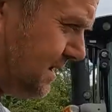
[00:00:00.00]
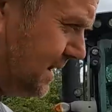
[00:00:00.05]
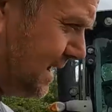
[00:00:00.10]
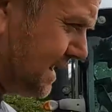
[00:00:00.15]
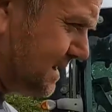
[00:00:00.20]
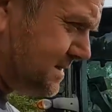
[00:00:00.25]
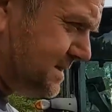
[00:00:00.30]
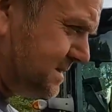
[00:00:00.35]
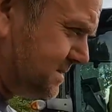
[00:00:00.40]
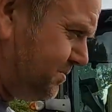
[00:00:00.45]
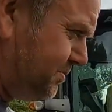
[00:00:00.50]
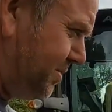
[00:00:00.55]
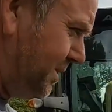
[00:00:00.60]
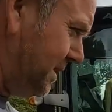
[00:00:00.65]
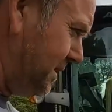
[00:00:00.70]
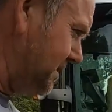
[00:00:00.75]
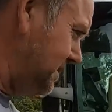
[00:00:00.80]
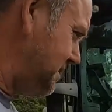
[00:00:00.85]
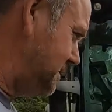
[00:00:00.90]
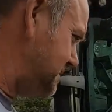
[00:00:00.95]
lad's
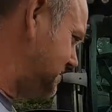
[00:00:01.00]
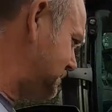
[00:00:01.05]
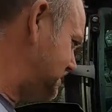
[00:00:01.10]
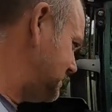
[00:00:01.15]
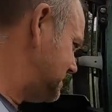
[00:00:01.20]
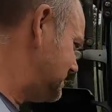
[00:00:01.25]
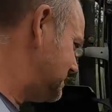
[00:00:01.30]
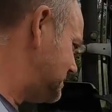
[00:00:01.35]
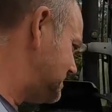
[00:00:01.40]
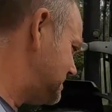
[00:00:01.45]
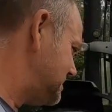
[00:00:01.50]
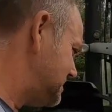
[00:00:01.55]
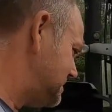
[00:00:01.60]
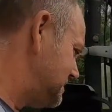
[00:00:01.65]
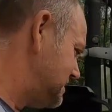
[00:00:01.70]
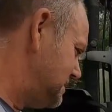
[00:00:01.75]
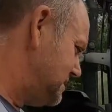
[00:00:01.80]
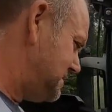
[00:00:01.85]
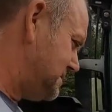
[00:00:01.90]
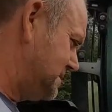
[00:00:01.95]
built. I
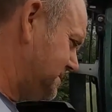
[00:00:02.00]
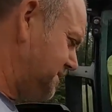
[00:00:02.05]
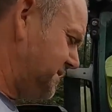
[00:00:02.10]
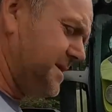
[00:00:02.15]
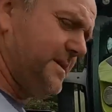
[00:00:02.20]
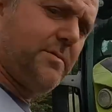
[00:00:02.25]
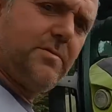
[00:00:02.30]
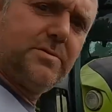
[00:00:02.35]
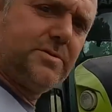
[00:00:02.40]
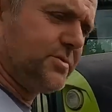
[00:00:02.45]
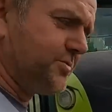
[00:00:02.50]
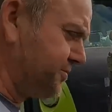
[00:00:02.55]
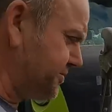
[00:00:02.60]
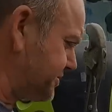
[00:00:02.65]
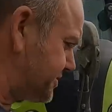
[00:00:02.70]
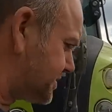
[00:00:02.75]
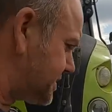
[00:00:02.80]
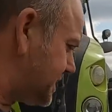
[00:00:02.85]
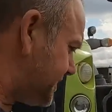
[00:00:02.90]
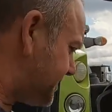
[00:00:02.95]
think he wants
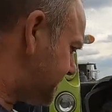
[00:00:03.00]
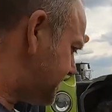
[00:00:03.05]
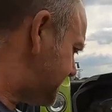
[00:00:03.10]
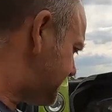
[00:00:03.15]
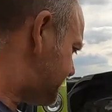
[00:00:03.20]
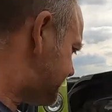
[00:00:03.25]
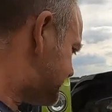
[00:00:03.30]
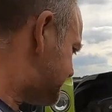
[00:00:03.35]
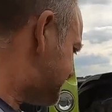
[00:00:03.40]
100. I think he